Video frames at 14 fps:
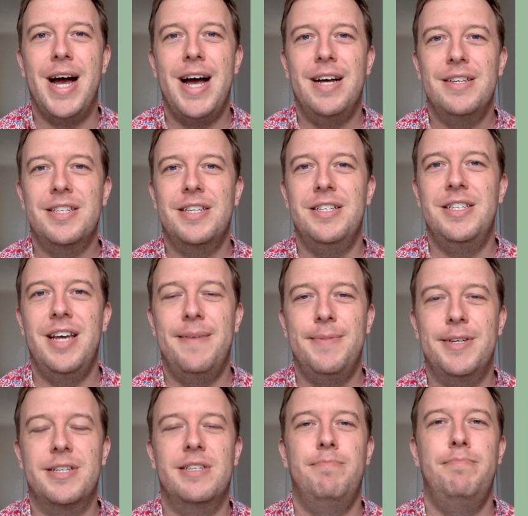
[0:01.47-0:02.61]

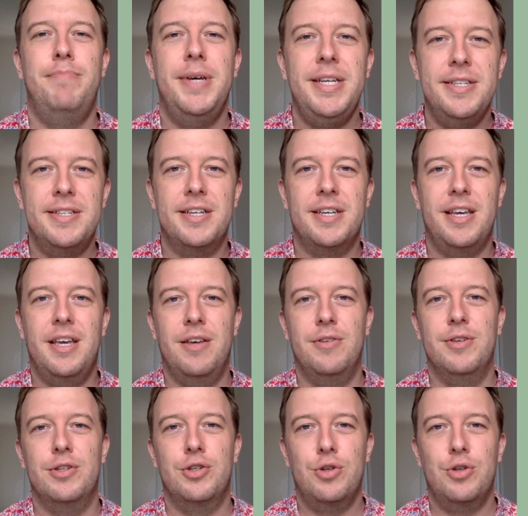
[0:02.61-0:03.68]
Askademic's Basic English